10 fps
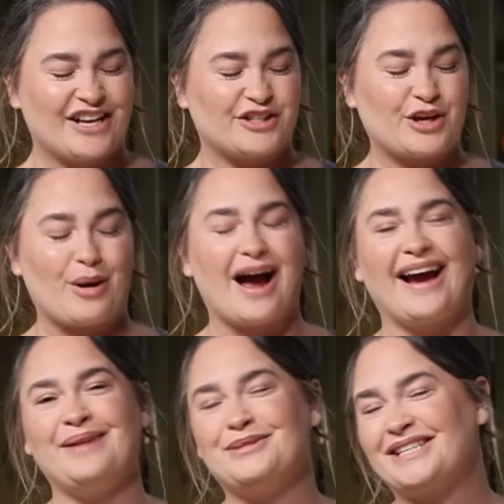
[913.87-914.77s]
So
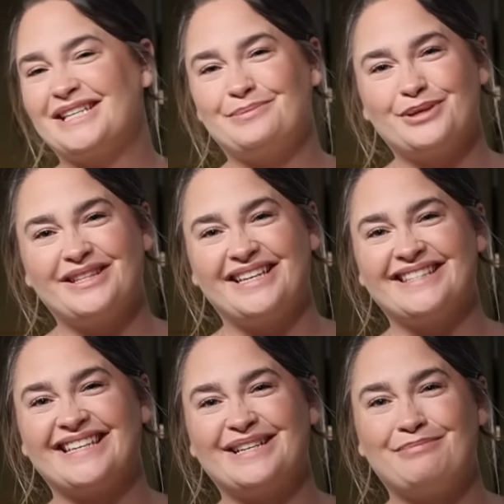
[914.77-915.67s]
I'm just gonna put
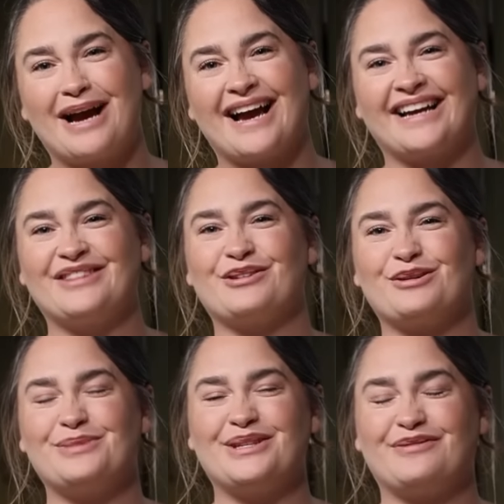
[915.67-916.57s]
these in a bag and throw them in the